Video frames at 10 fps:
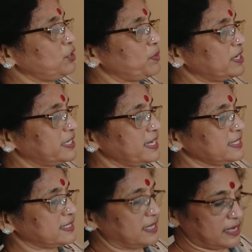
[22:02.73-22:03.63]

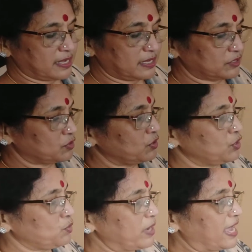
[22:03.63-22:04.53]
vertex. So
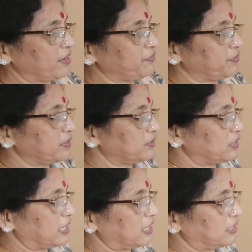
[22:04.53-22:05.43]
you have,
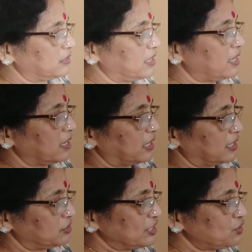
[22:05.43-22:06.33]

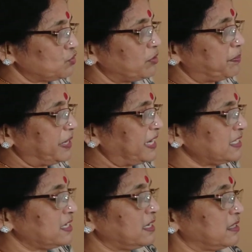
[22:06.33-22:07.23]
just to
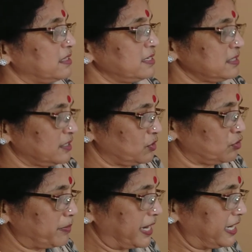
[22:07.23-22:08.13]
repeat this,
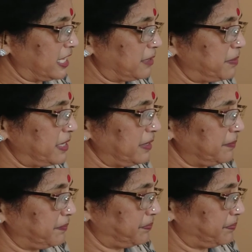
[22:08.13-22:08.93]
you made AB,